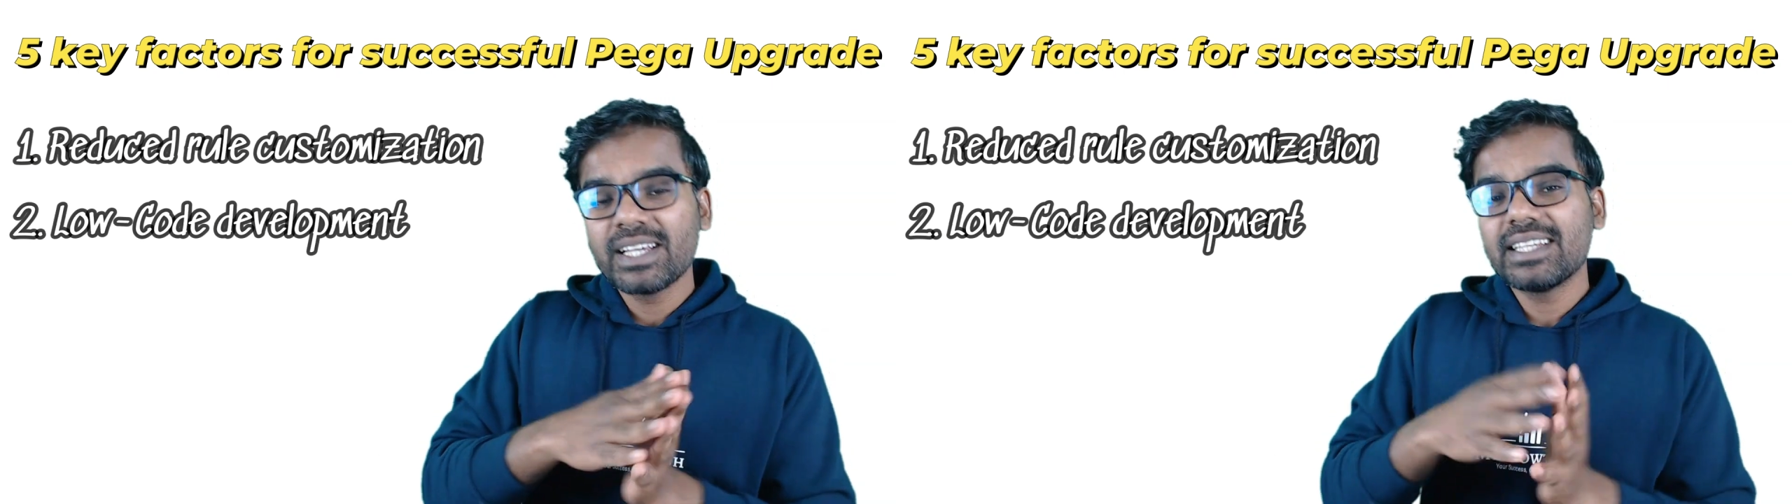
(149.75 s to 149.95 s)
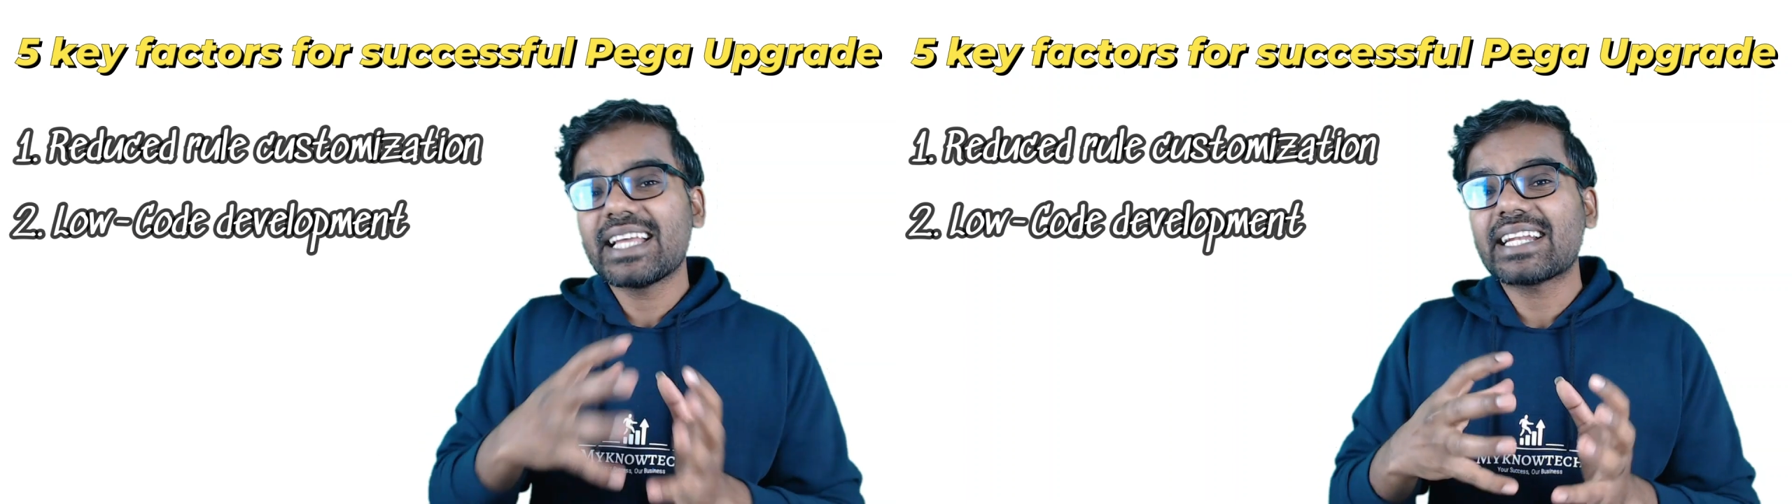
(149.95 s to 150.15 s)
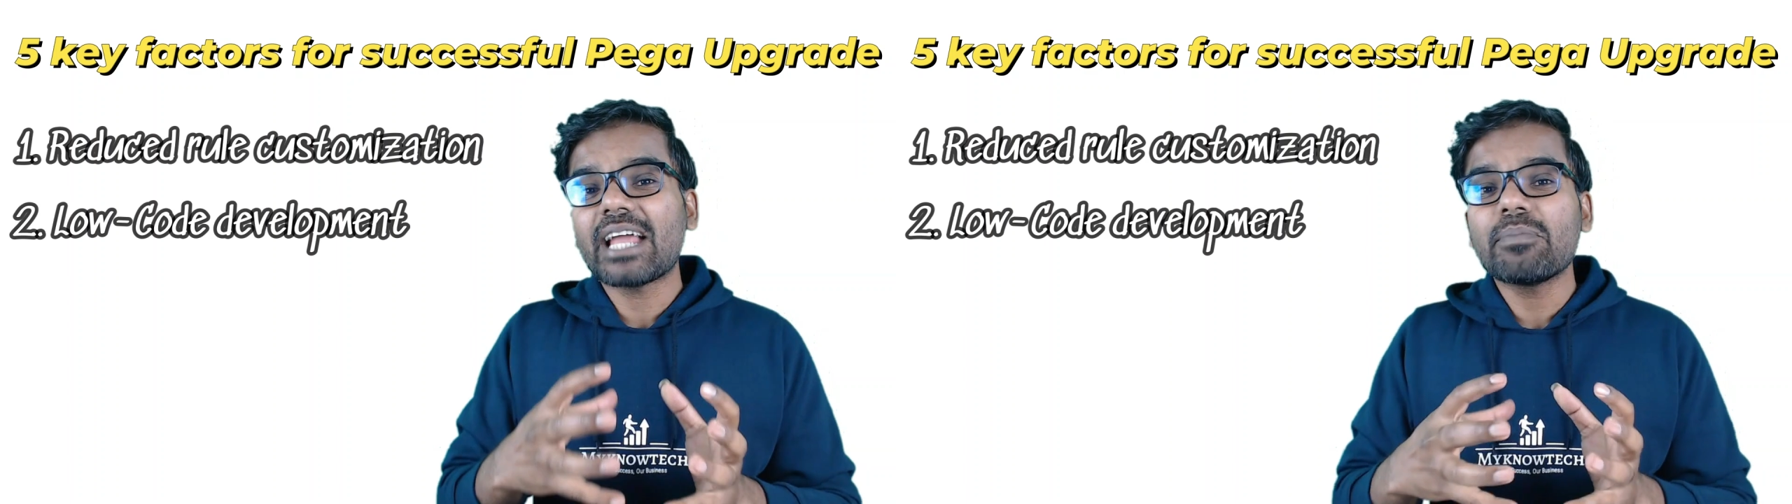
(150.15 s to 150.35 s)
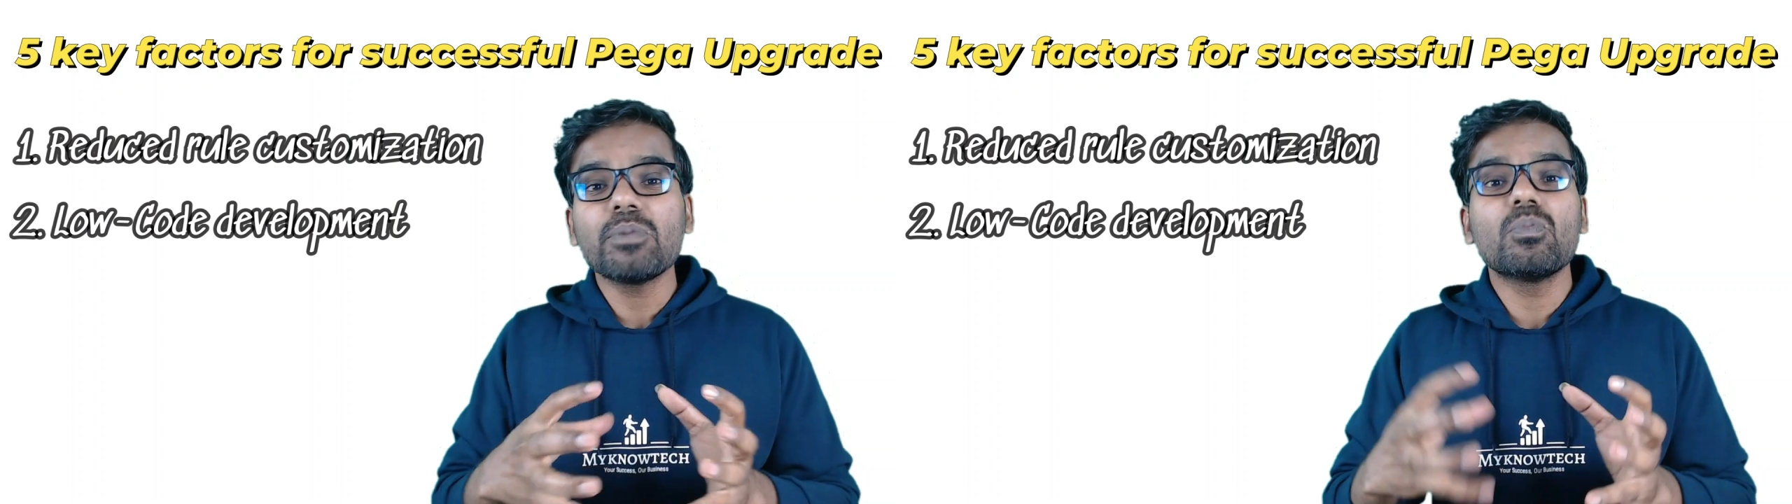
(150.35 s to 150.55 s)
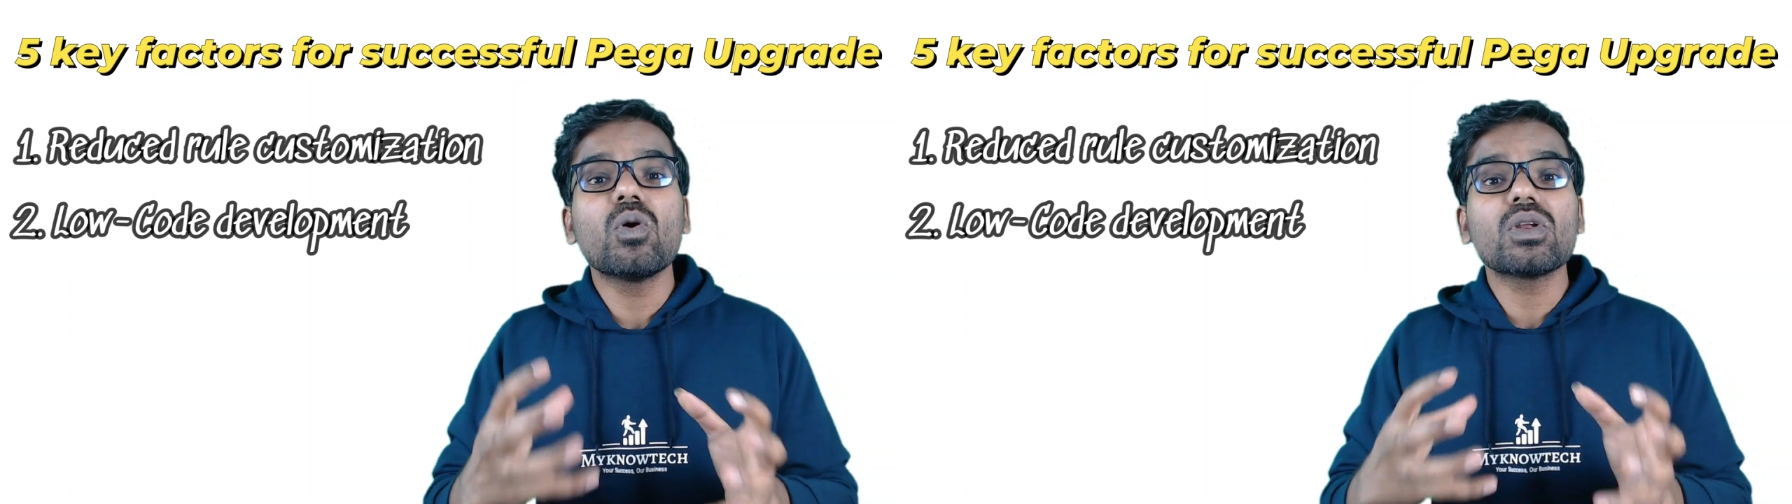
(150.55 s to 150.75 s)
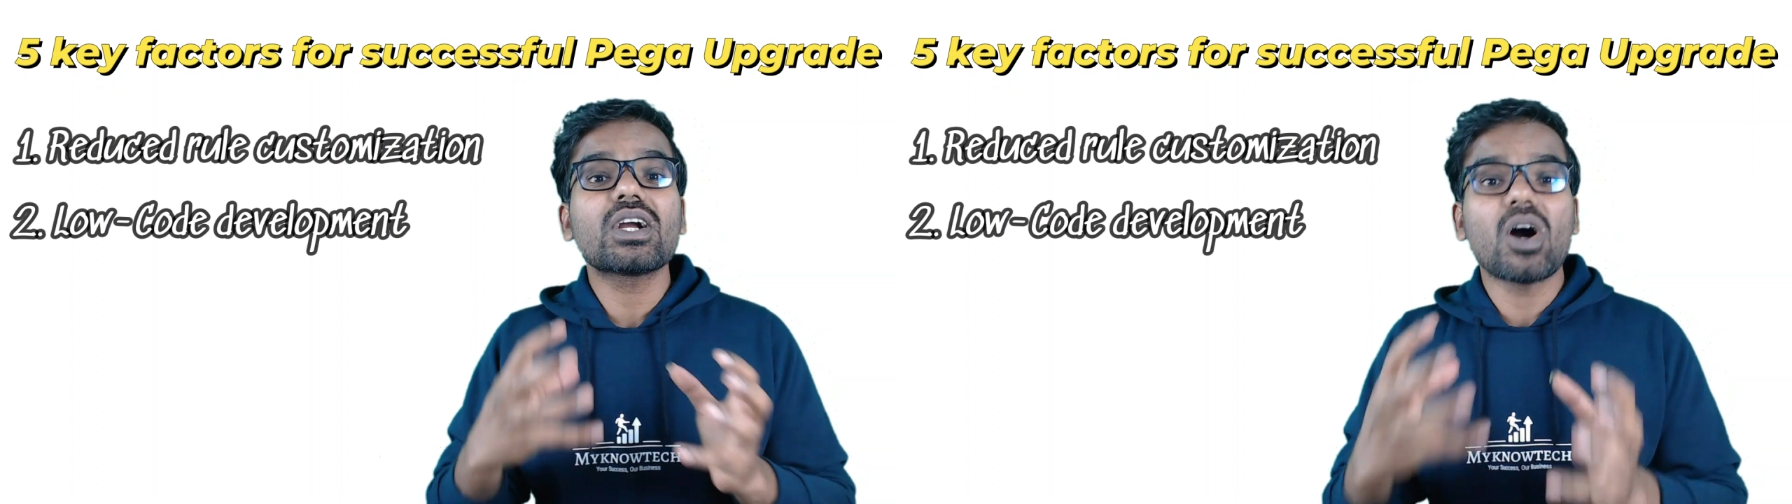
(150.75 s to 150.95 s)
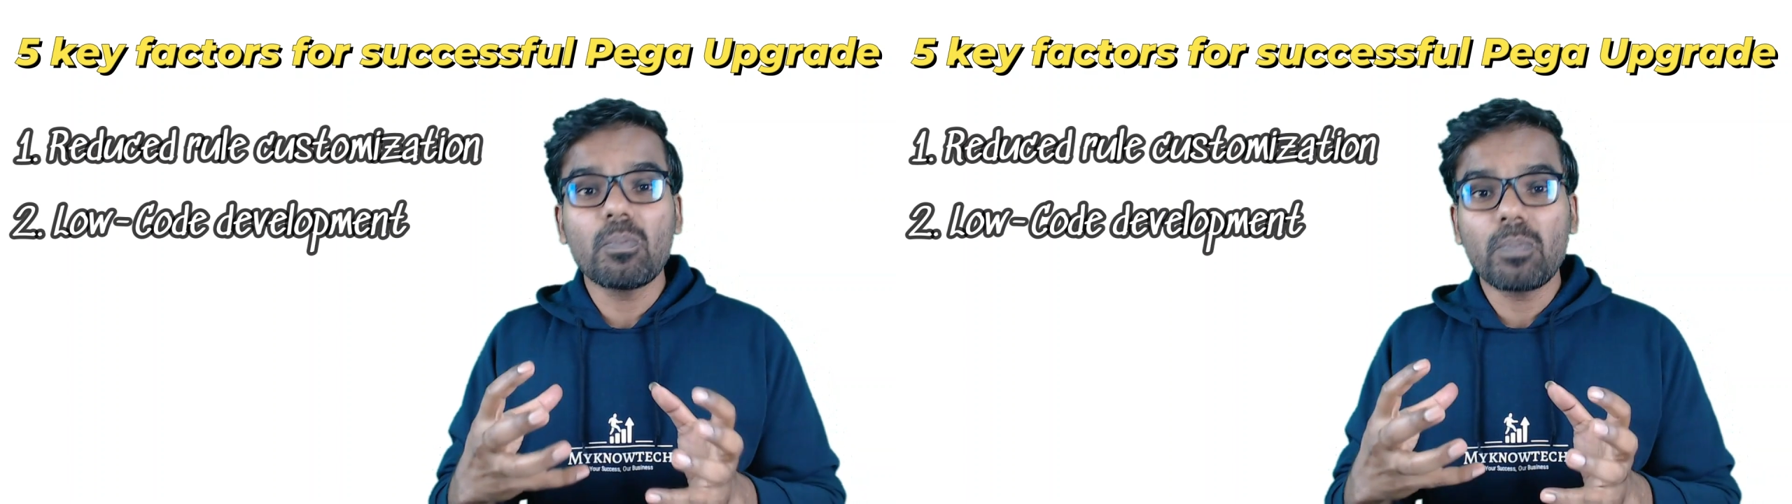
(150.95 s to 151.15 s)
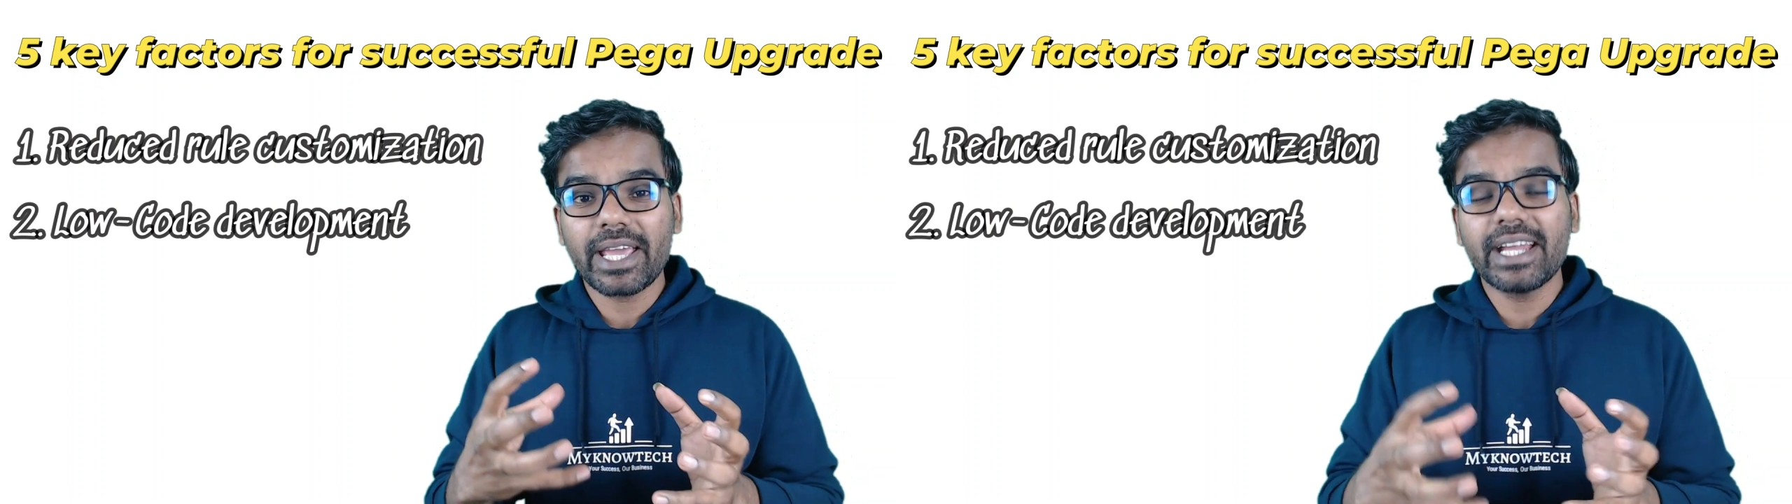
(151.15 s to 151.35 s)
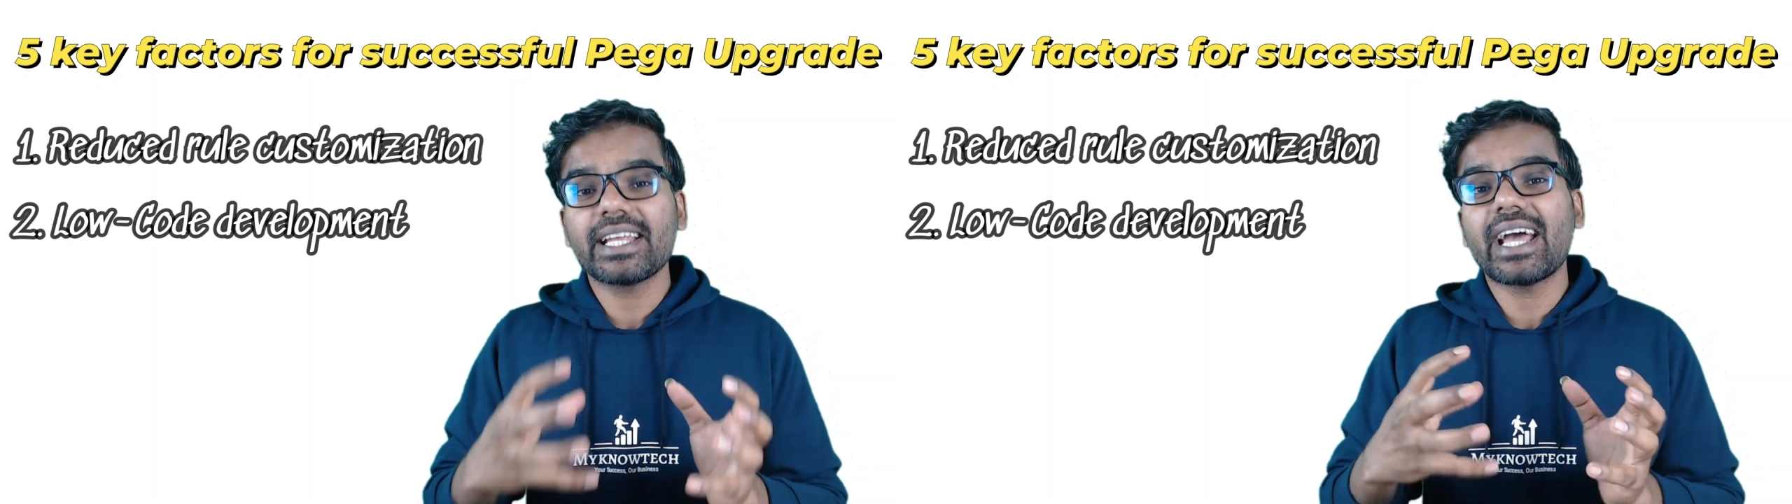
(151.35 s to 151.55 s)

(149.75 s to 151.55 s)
that can be more compliant